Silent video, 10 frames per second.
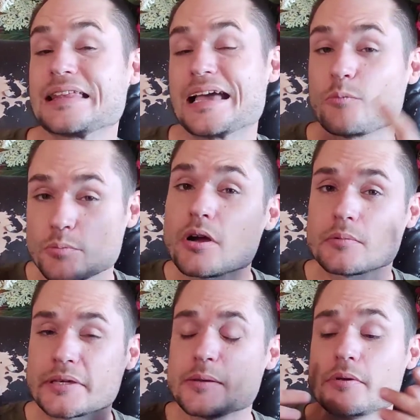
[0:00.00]
That will
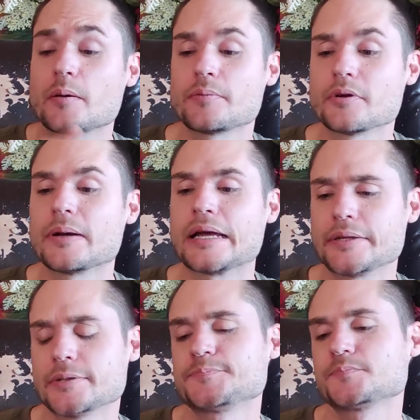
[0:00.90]
probably keep you up in your
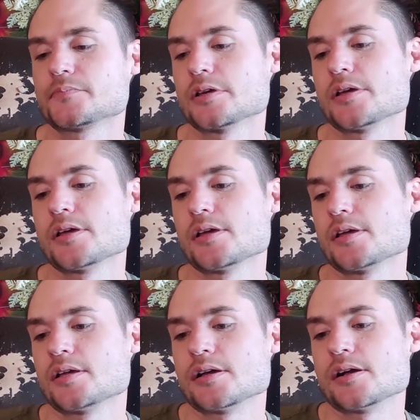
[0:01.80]
mind.
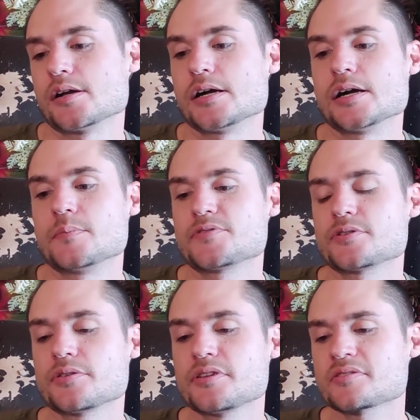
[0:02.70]
Um,
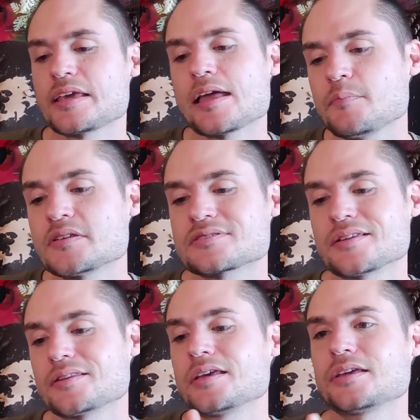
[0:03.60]
so this can be
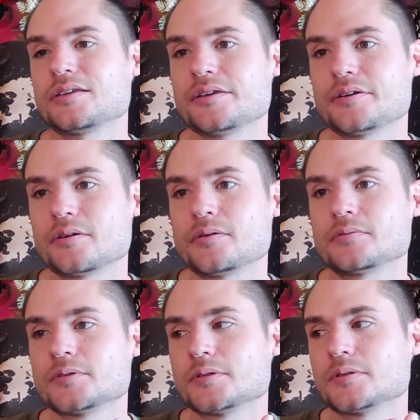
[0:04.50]
something, you know,
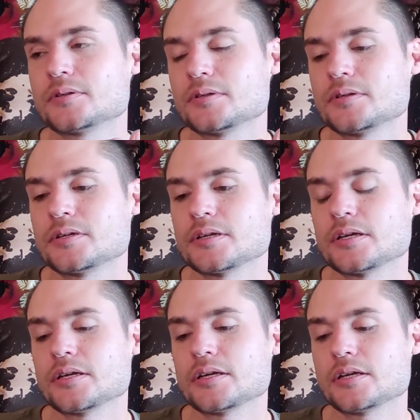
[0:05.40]

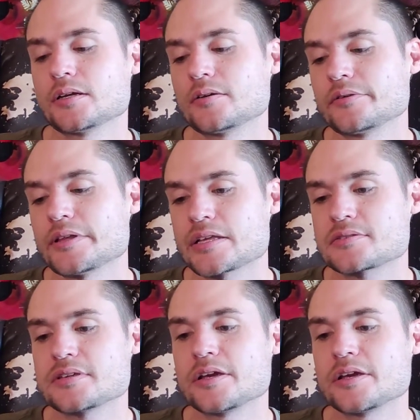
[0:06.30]
uh, that's